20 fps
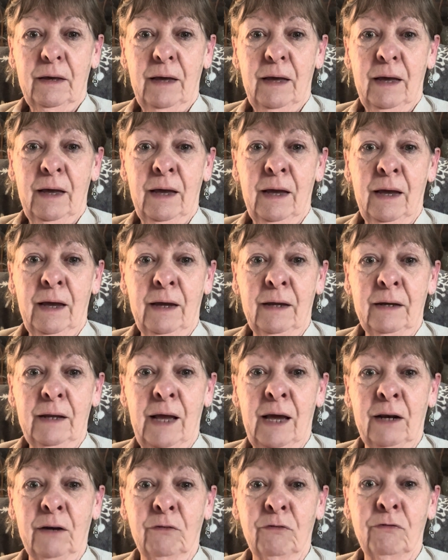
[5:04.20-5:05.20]
and
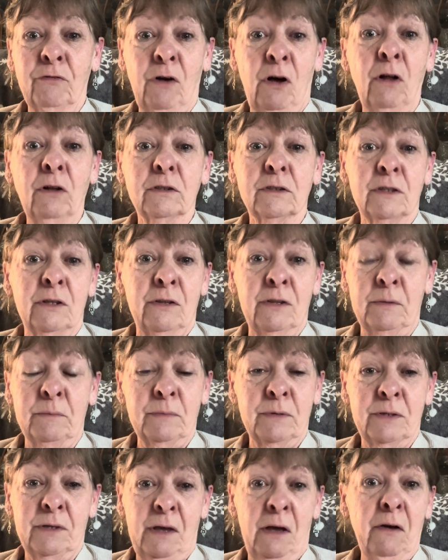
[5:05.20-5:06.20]
at a fault to
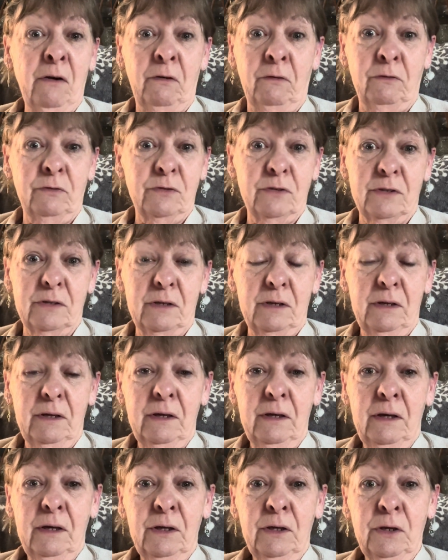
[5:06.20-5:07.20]
themselves,
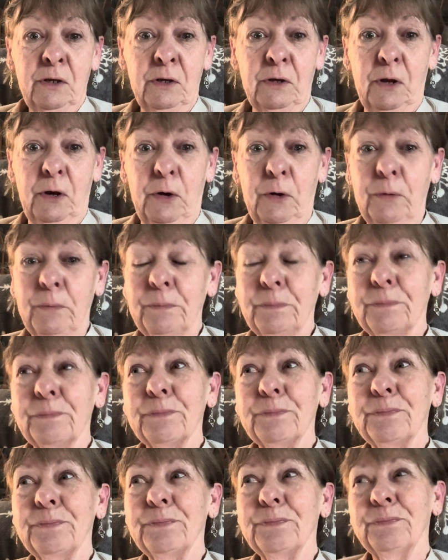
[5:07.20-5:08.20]
you know.
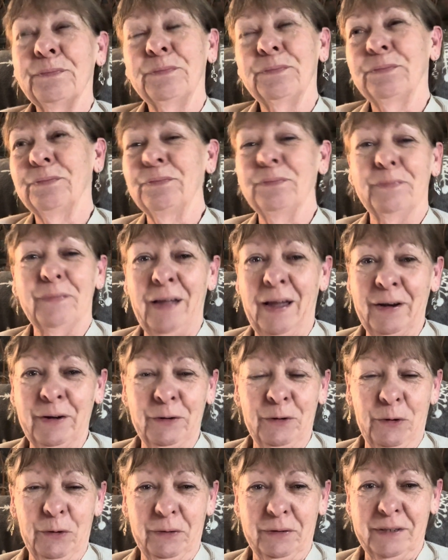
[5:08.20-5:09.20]
I don't
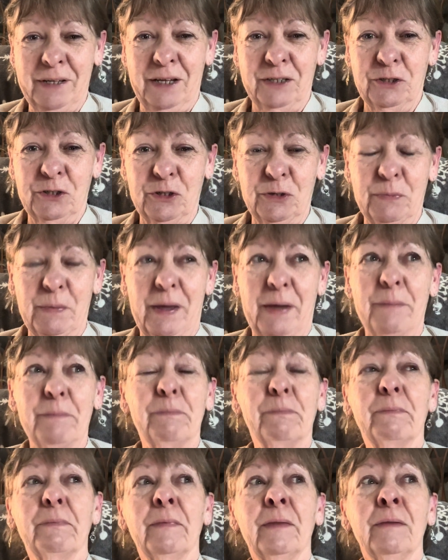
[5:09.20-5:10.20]
know, it touches me.
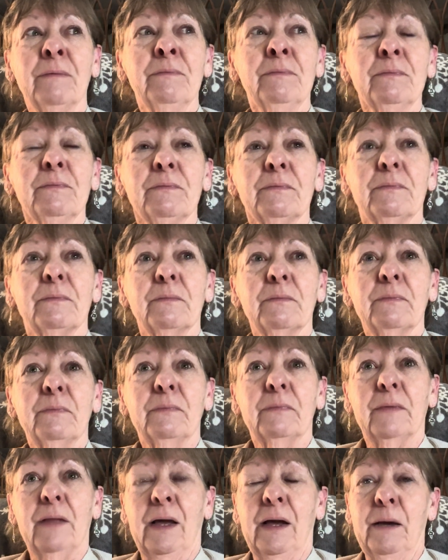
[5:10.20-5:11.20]

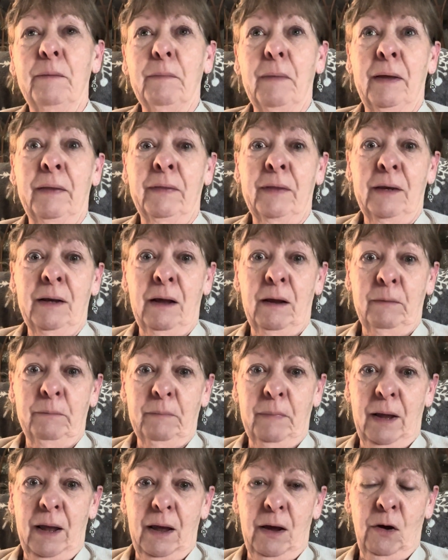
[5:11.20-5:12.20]
And then on
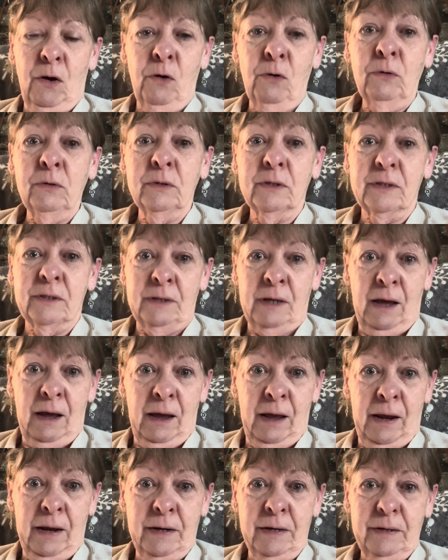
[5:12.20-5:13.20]
my own
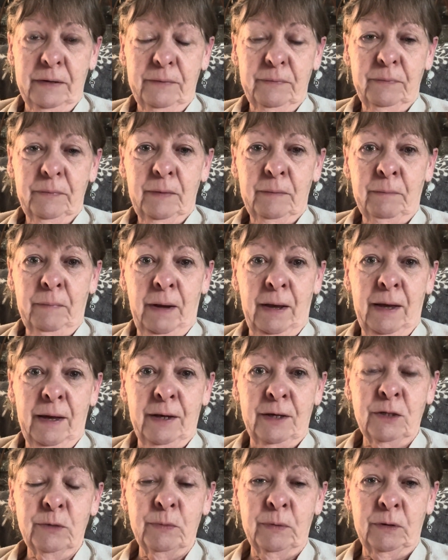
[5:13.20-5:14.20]
side, my
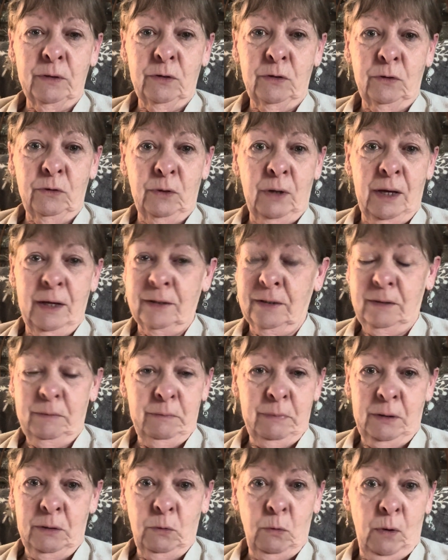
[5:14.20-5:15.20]
husband, who hasn't
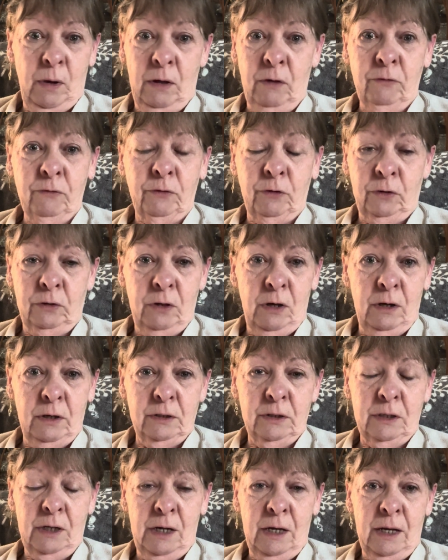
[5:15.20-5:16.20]
been well for a long
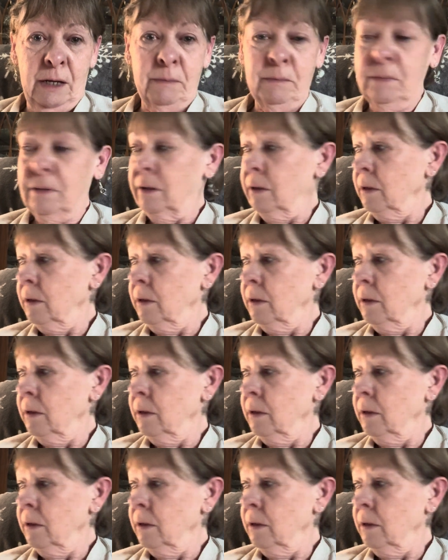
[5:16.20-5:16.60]
time,